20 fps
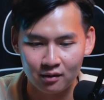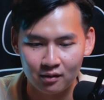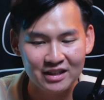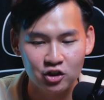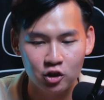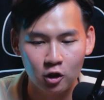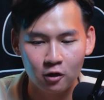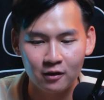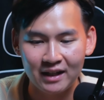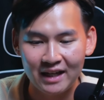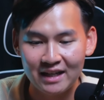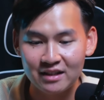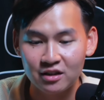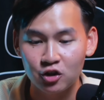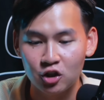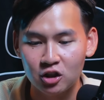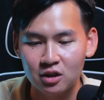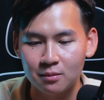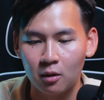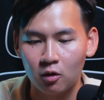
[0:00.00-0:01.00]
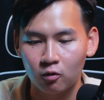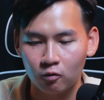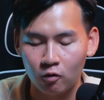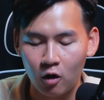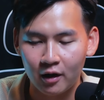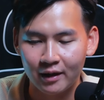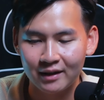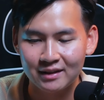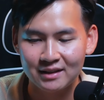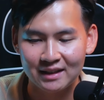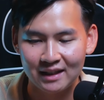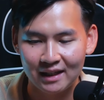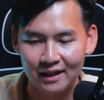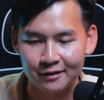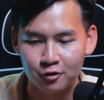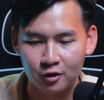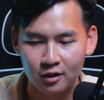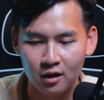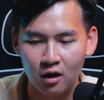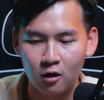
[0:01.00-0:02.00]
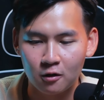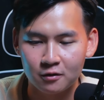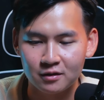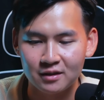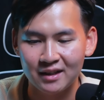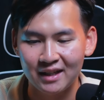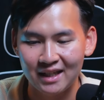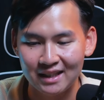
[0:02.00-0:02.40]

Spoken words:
His journey isn't just about rockets and electric cars,